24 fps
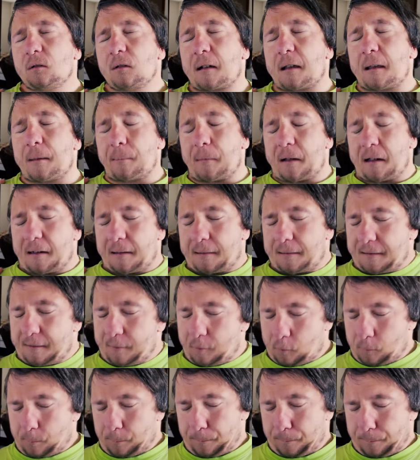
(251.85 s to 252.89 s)
Get my
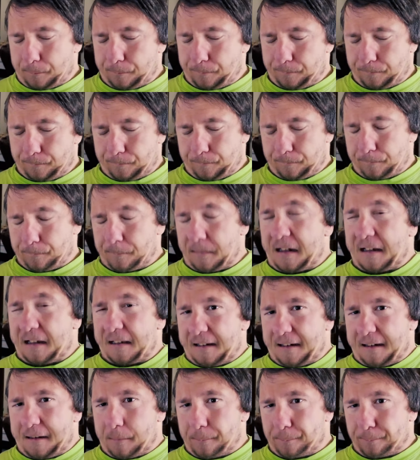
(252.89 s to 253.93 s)
new
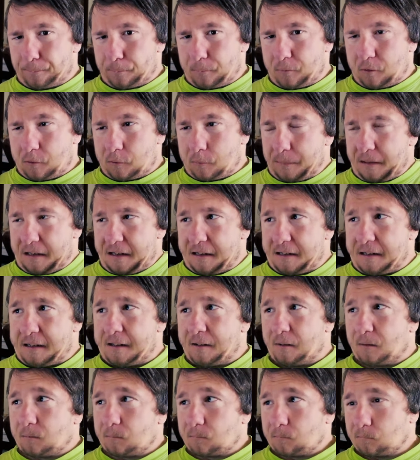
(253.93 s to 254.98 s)
belly up to speed
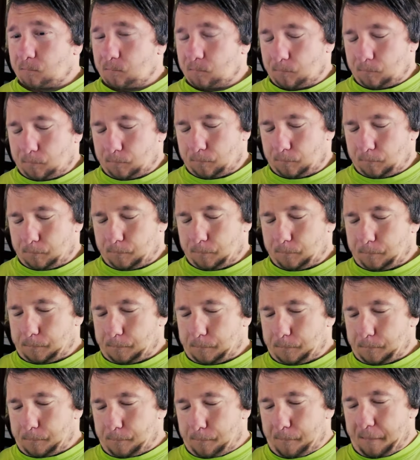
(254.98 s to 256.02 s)
here.
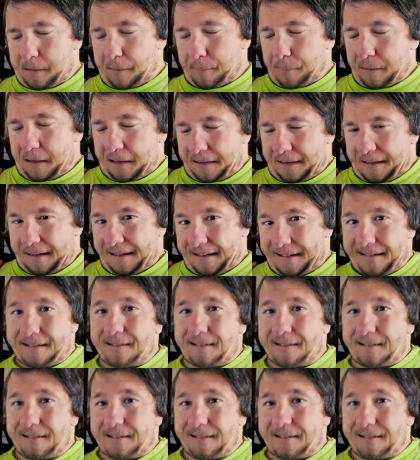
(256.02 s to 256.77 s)
My belly.